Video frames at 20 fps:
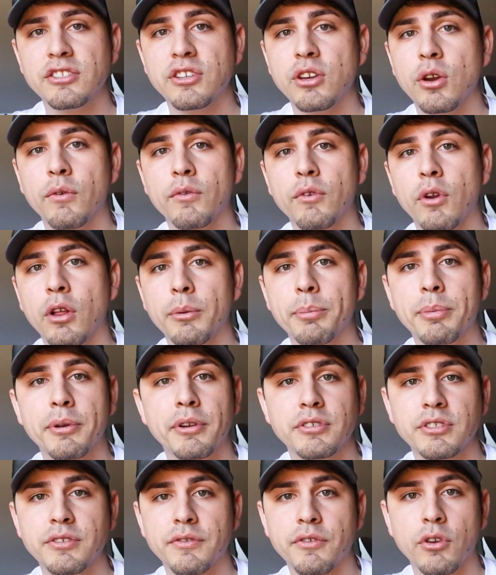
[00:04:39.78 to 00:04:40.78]
the overall
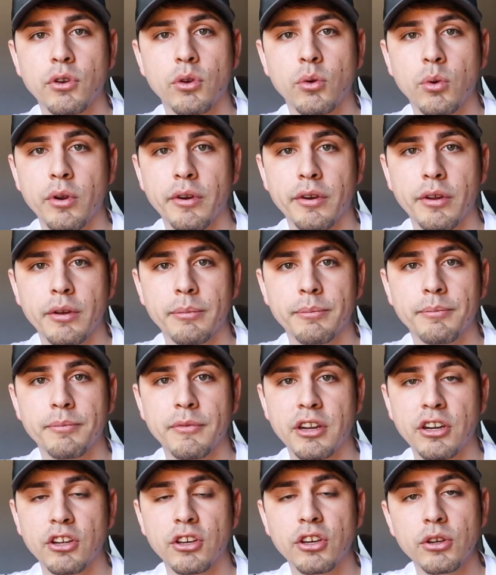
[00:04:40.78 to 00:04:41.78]
appearance of your aquarium
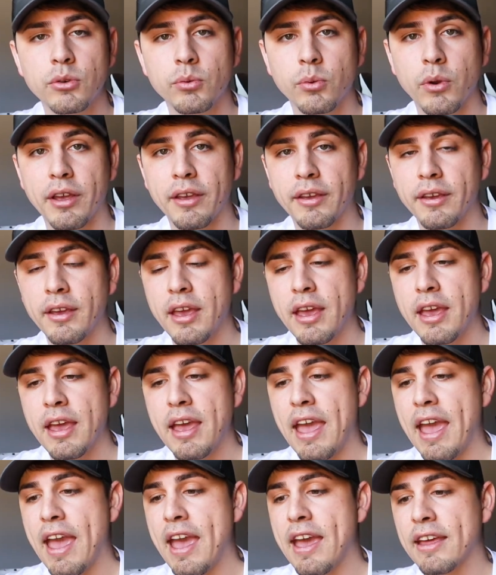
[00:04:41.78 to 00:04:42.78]
in a good way.
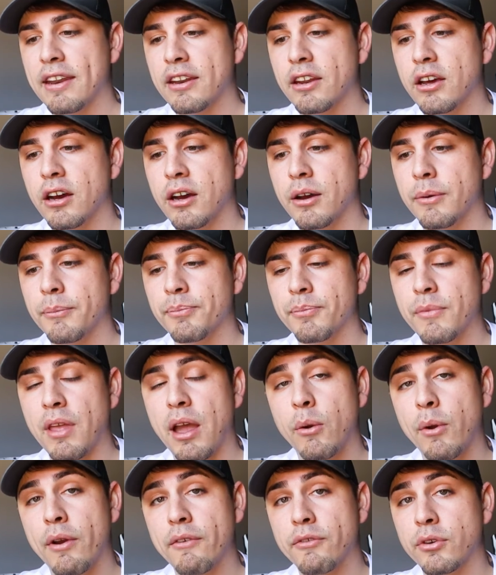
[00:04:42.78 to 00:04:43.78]
And
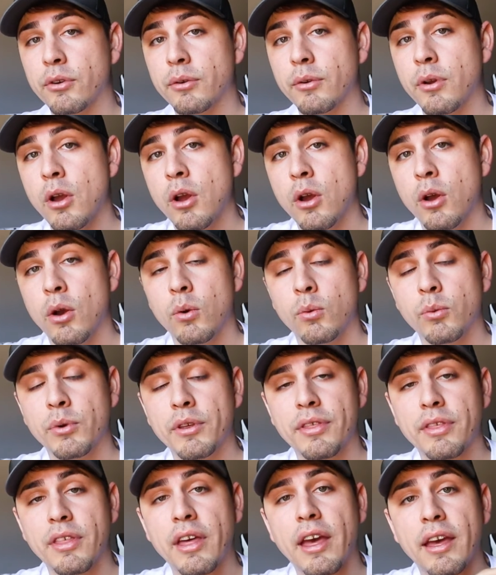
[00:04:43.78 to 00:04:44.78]
however,
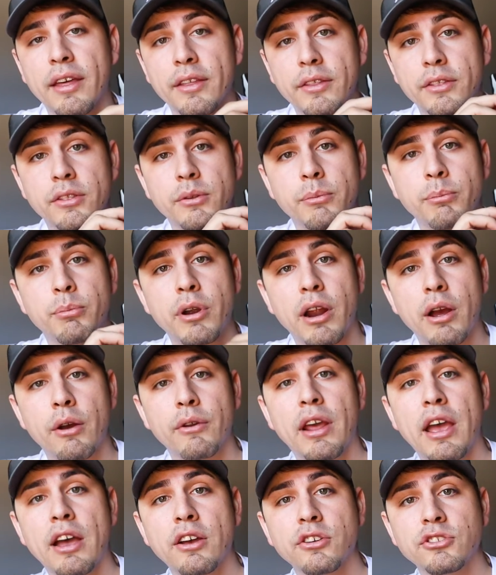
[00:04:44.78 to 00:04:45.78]
with that, the
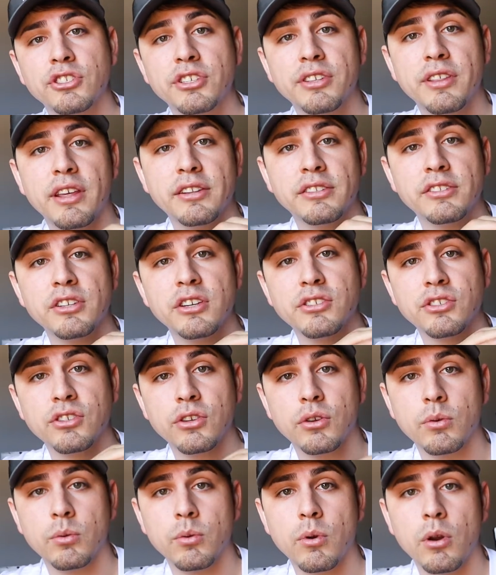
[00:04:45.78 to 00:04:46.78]
brown algae that does
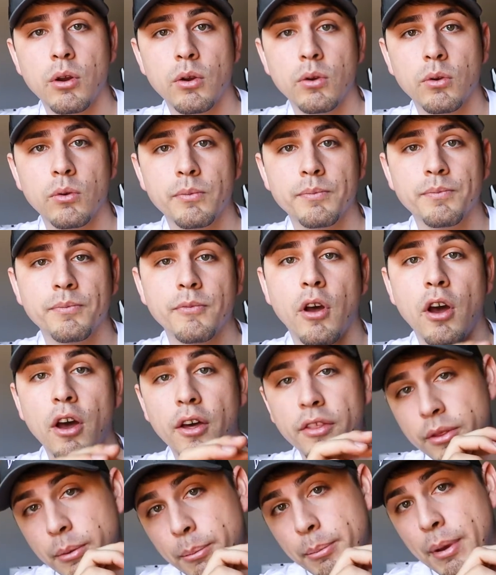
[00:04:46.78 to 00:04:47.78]
grow
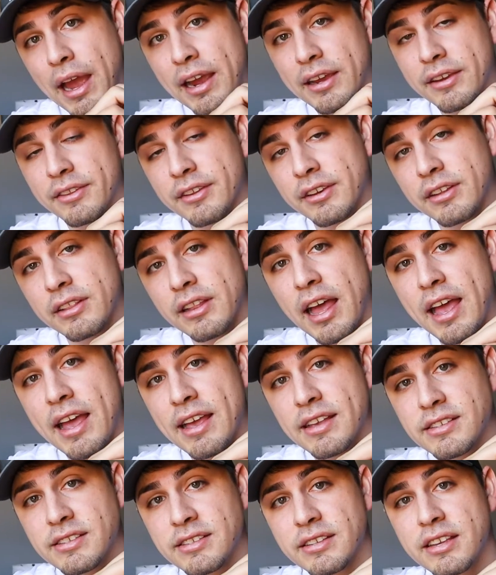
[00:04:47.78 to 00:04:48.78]
on the back of the
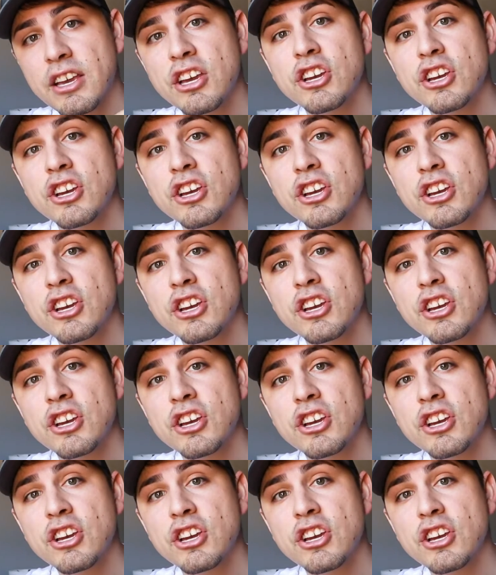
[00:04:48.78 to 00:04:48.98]
glass